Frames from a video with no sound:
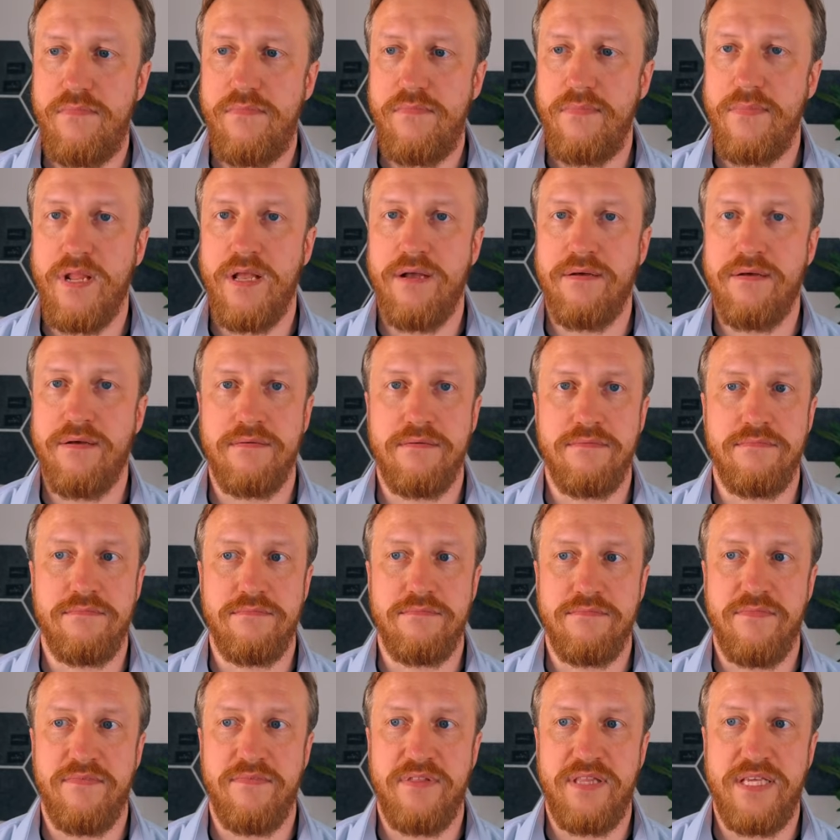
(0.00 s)

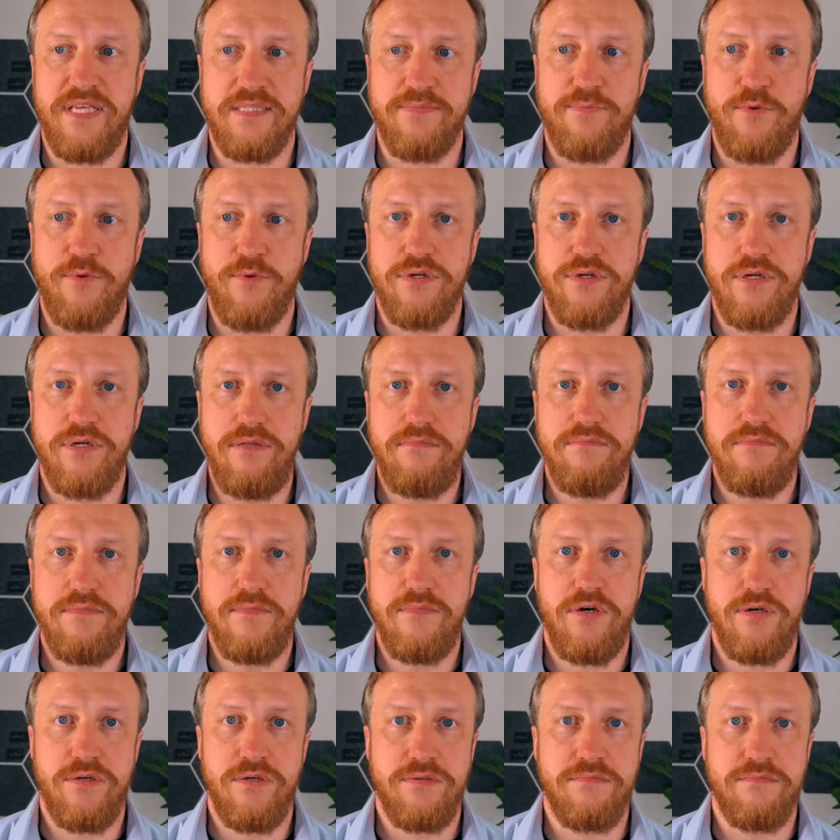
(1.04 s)
this model
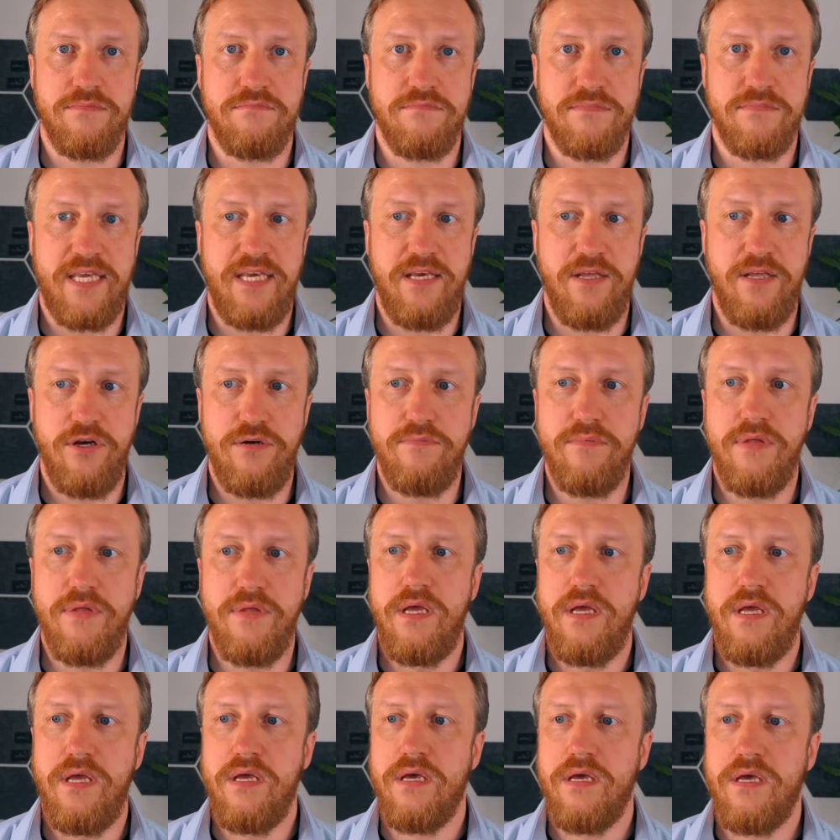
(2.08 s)
on Kilo,
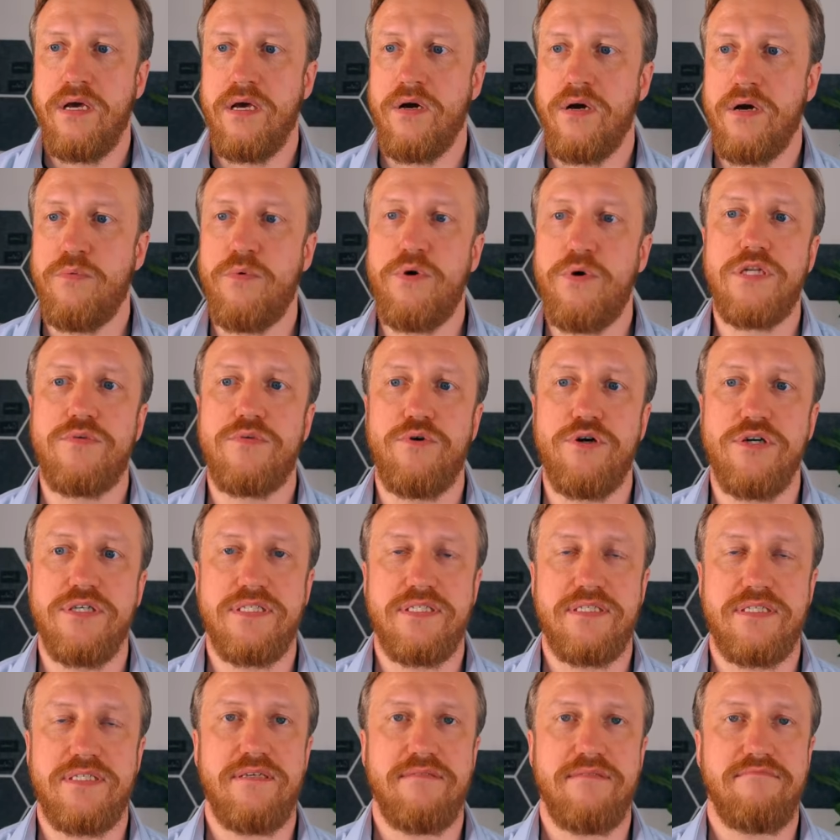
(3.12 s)
what
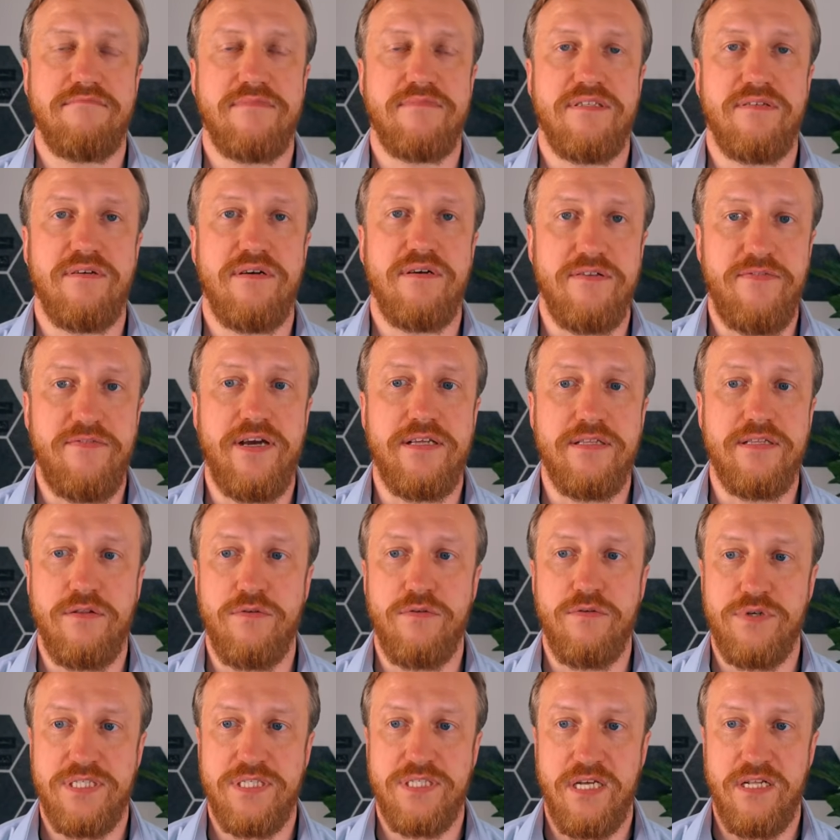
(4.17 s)
was final
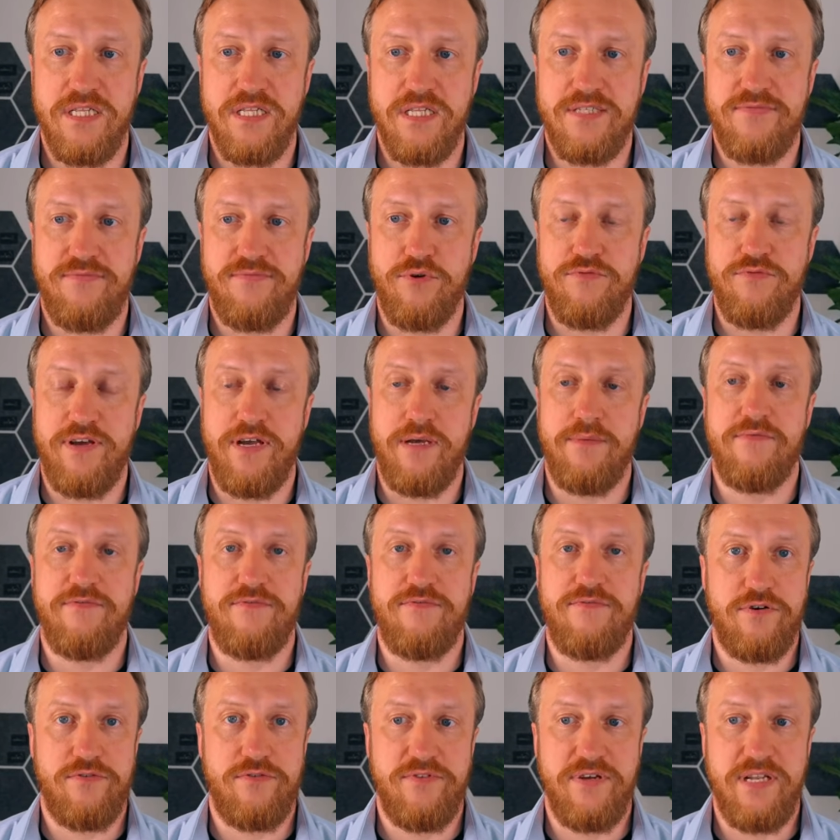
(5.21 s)
results for them
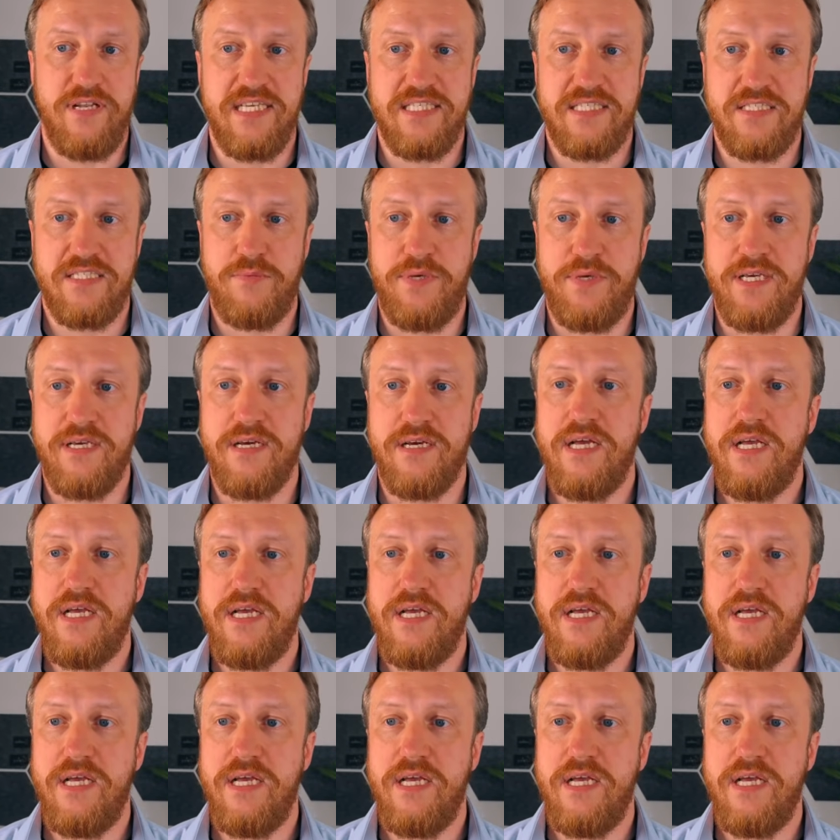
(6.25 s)
for the last week.